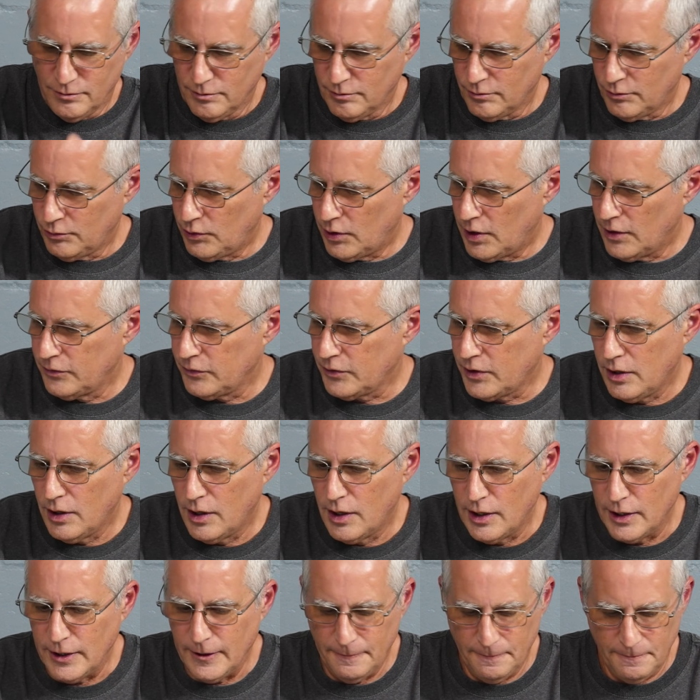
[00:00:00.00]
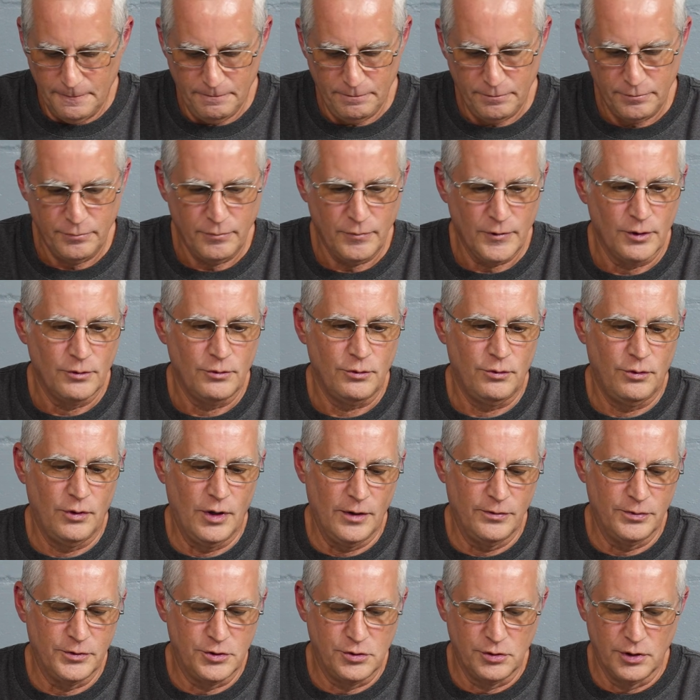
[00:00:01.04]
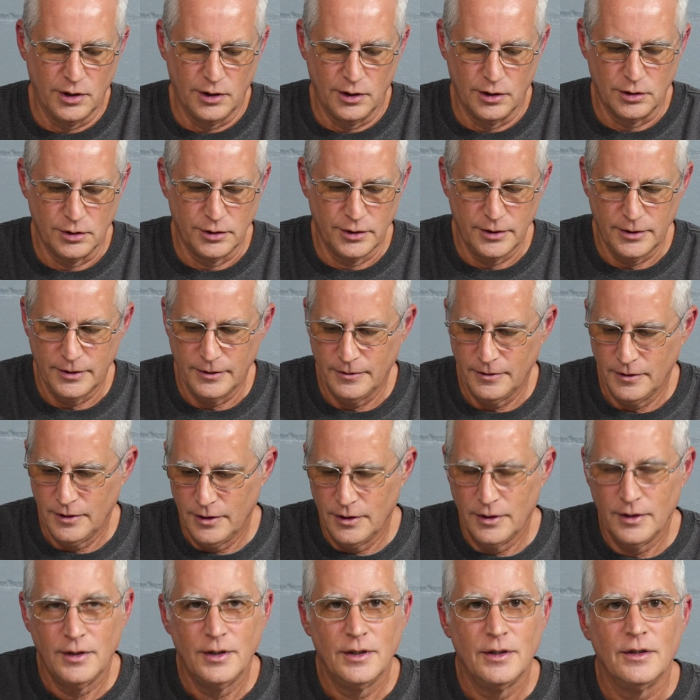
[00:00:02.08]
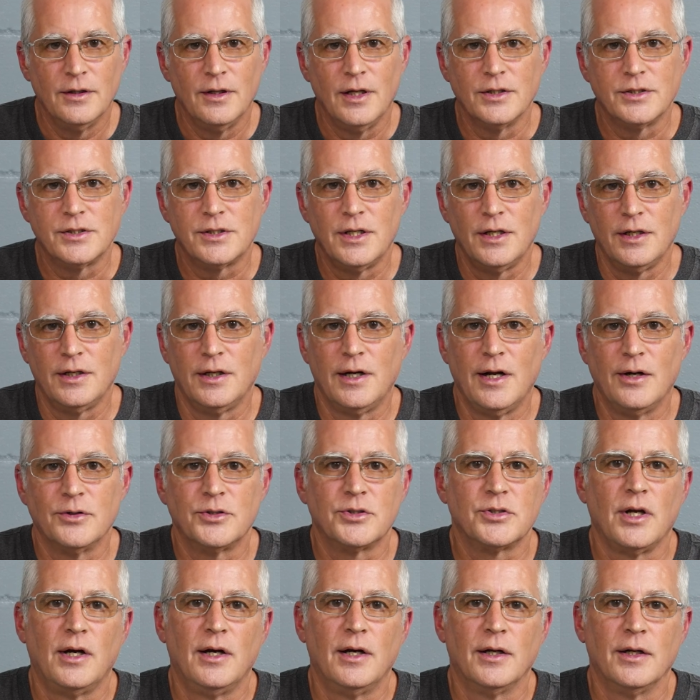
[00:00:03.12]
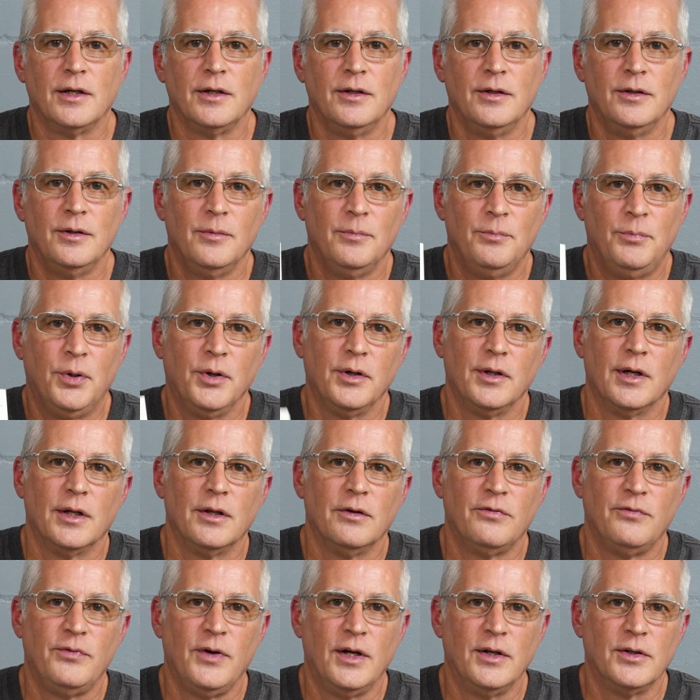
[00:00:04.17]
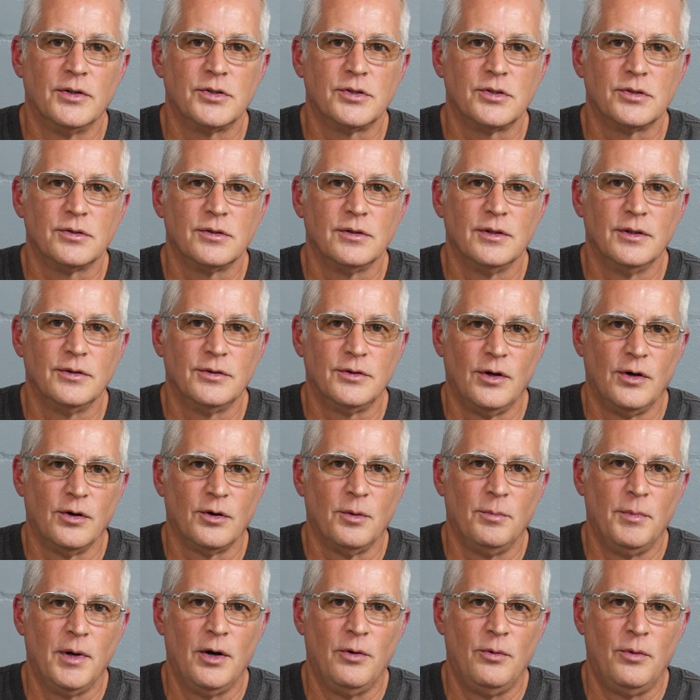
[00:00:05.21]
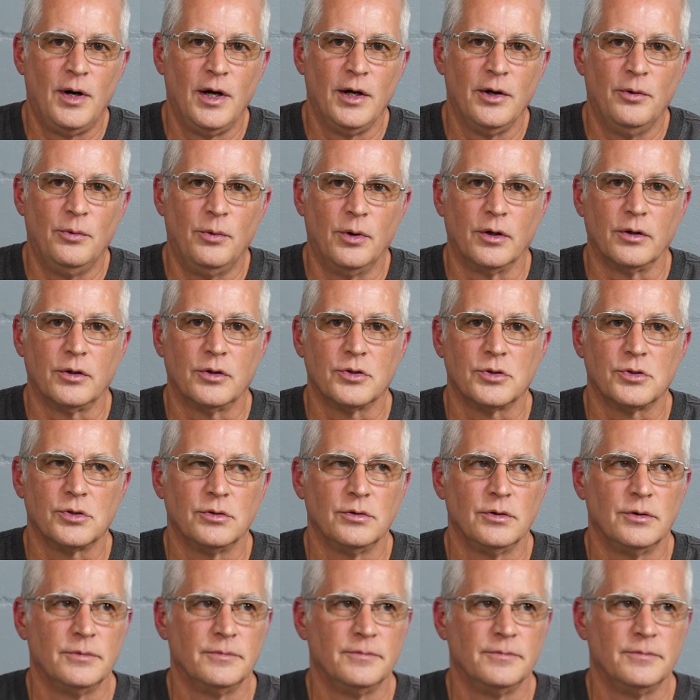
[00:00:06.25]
Rough cut, rough drilled. Let's take it outside, put it on the fence, and talk about why it works.